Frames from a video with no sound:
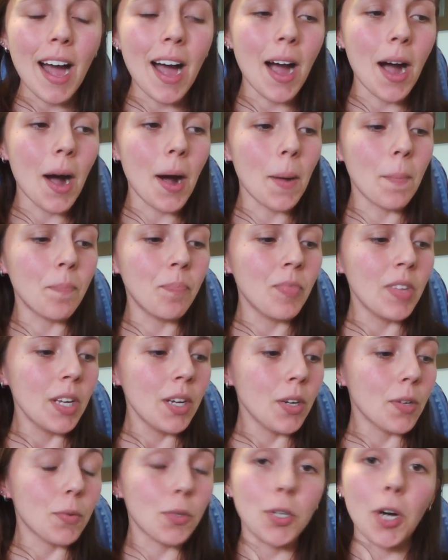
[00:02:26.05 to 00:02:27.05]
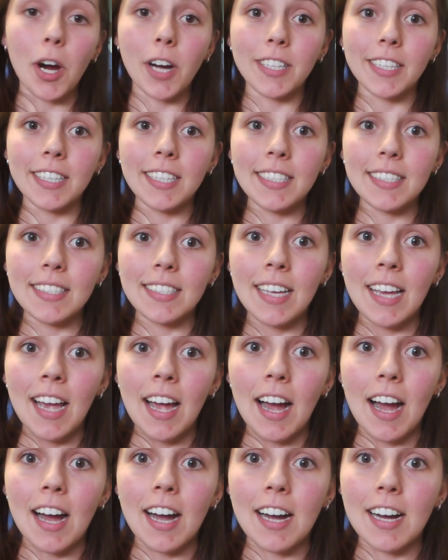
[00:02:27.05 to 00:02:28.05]
Um, regardless,
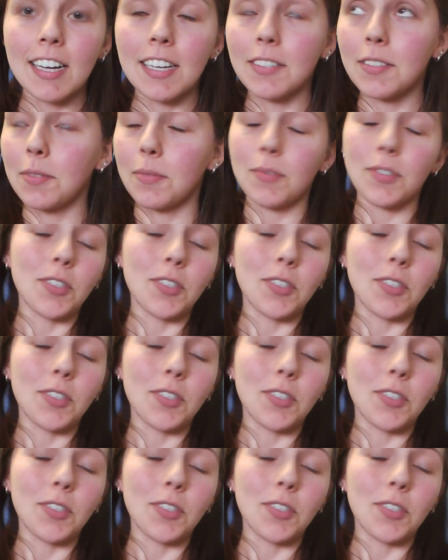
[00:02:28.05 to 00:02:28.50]
uh,